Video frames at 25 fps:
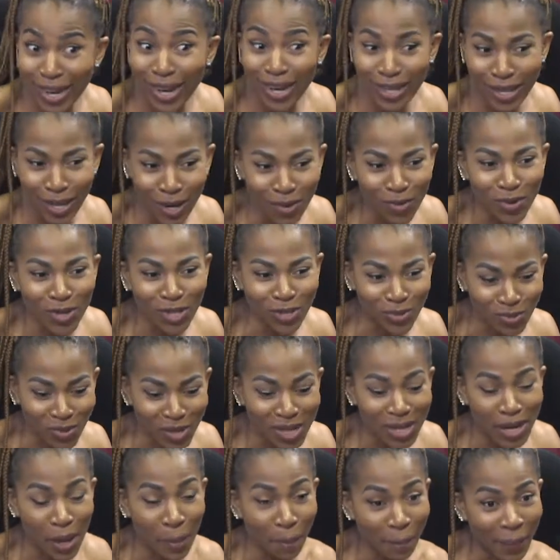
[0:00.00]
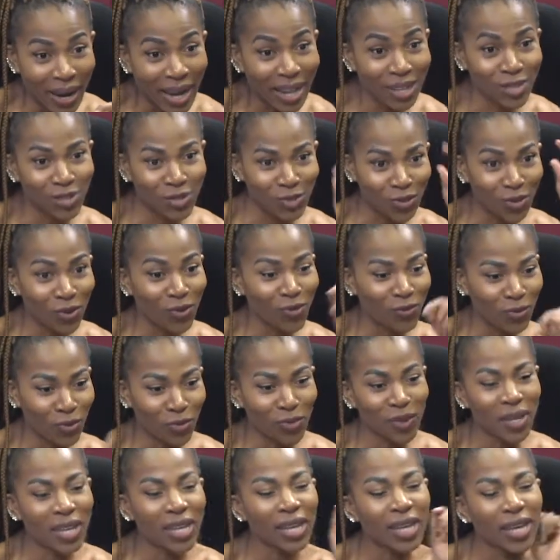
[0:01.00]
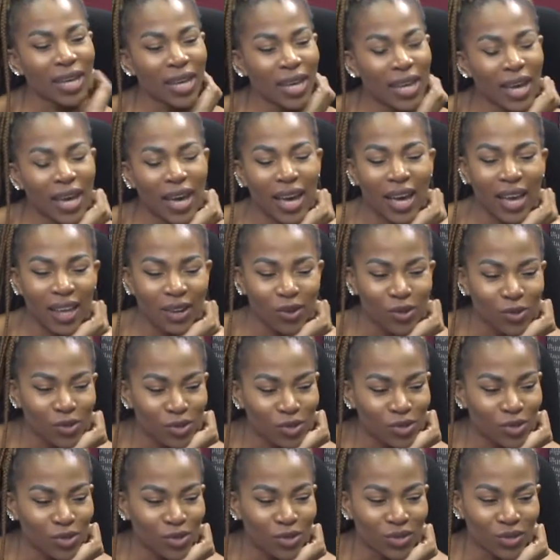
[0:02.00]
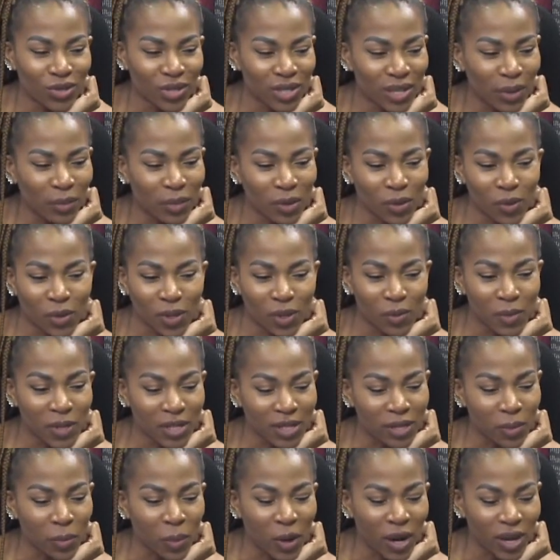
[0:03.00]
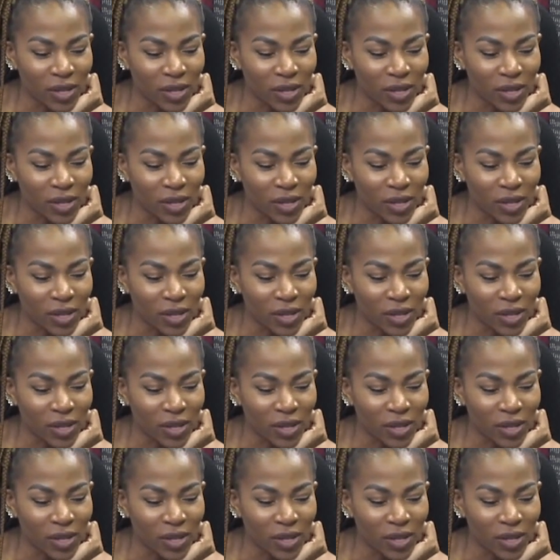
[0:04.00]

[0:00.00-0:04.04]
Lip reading: Yeah, yes. That was really a milestone for me. And also to do something with Mr.